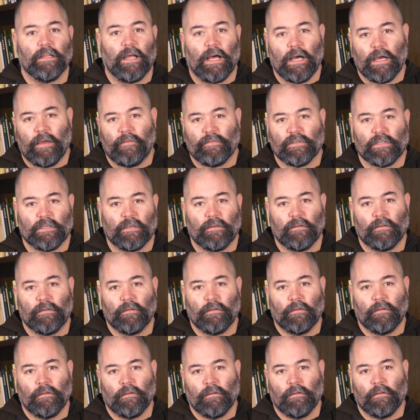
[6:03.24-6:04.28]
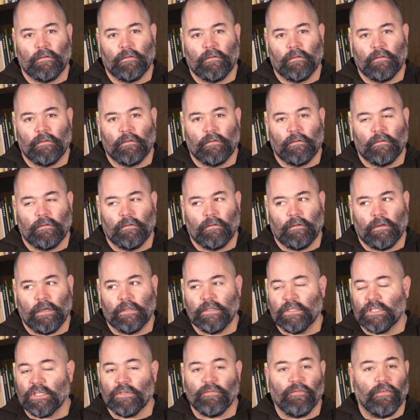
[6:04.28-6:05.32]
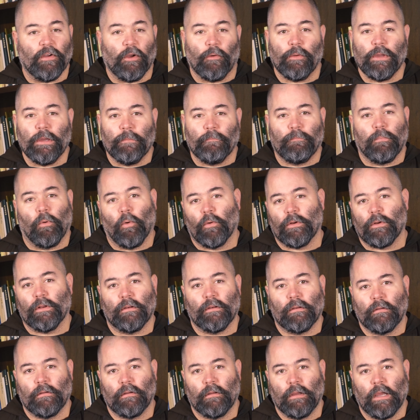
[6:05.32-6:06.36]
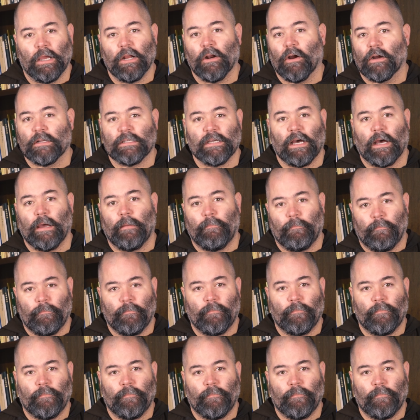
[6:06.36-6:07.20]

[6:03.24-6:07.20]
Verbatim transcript: lives. And this is very important in our time.